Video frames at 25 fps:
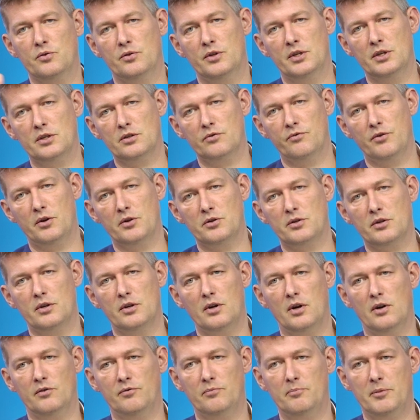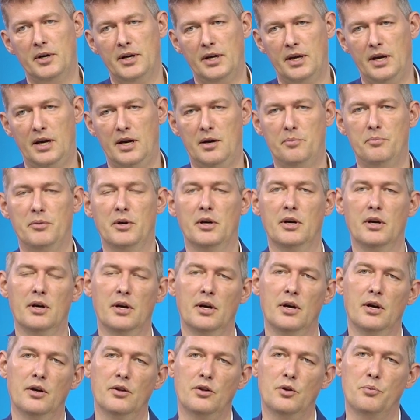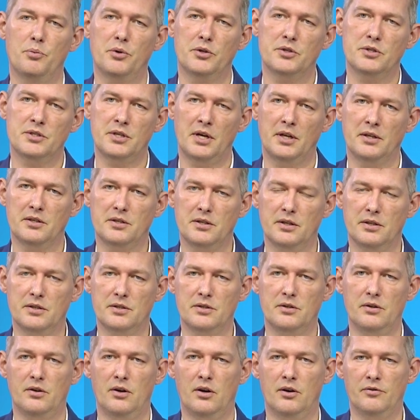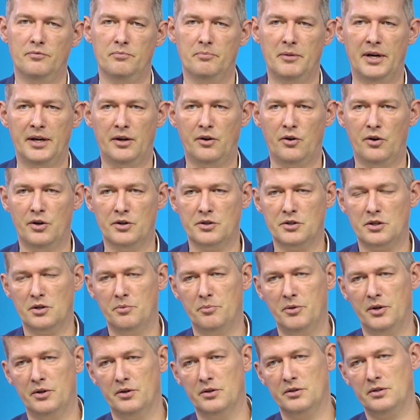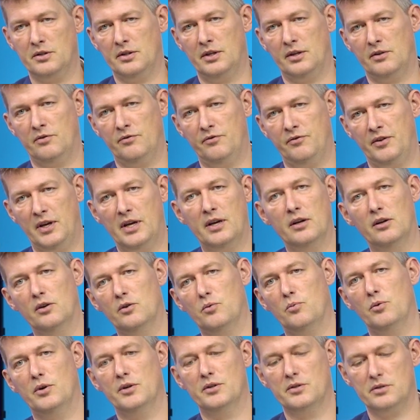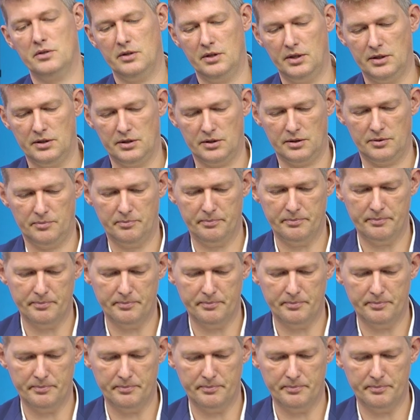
this version of my app, the percentage of my customers that failed was this.